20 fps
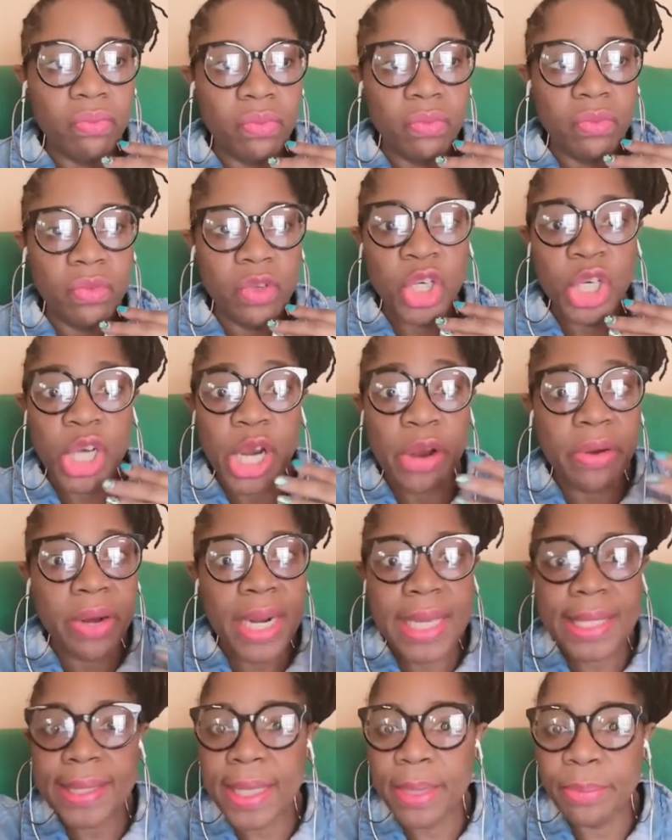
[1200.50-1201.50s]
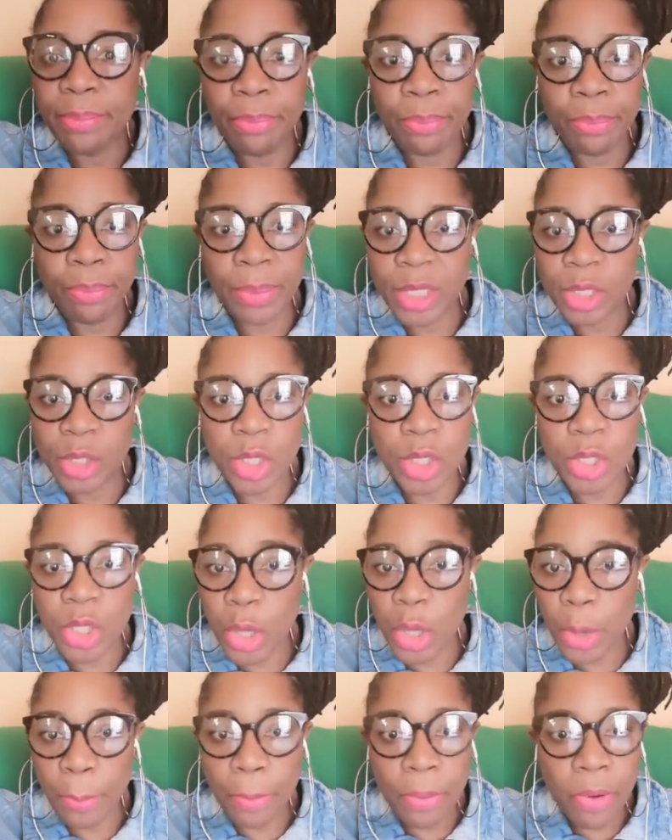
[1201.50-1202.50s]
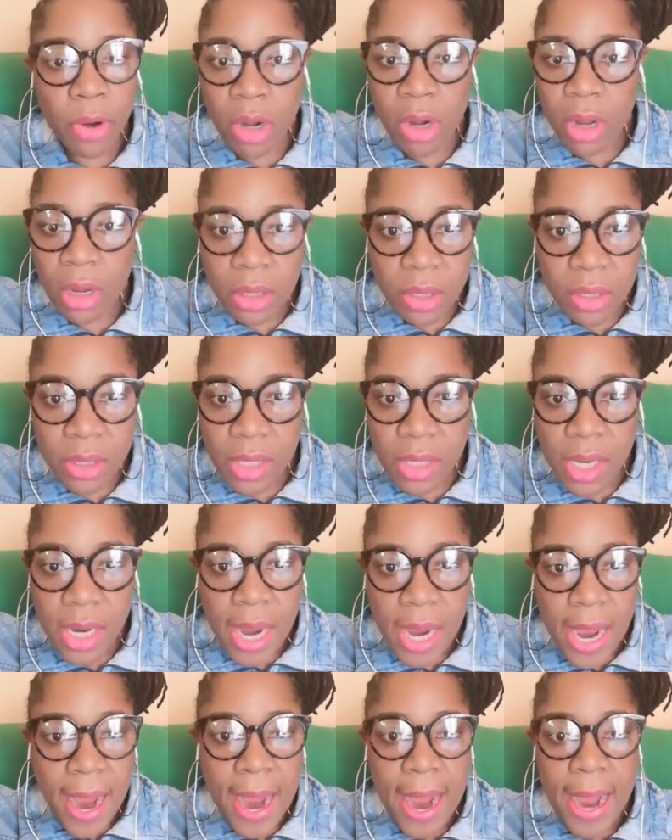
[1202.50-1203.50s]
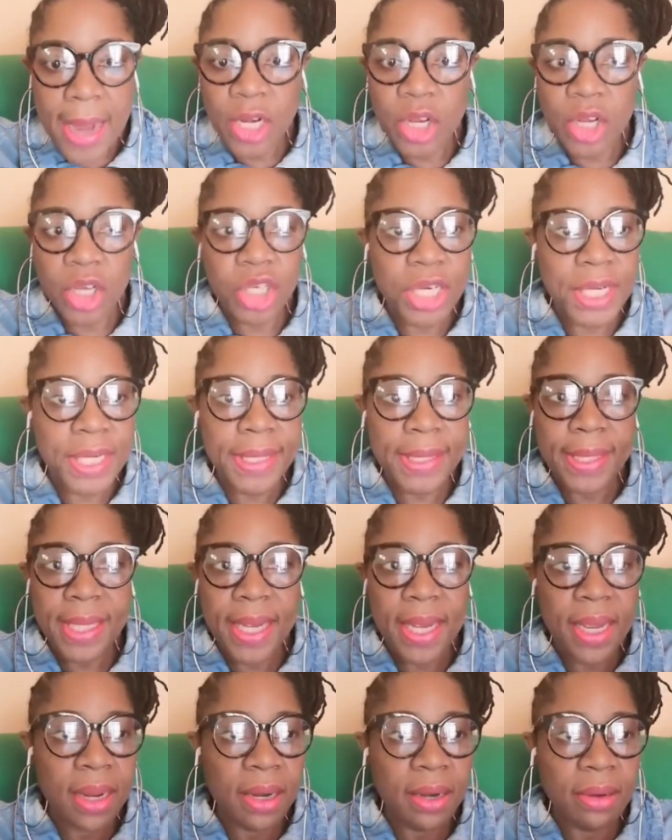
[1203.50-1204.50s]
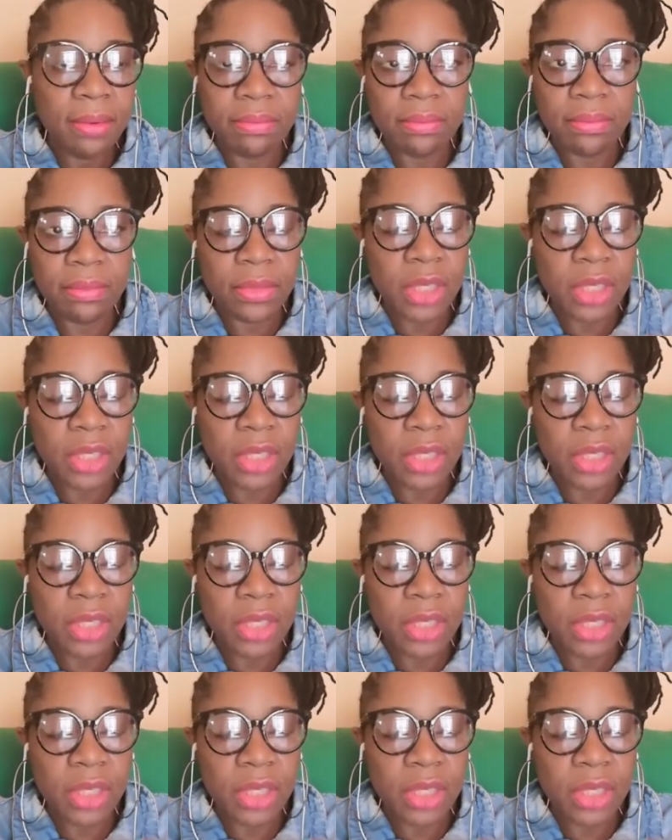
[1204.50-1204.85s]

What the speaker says: sharing, let's say, pictures of your product, and you're just saying,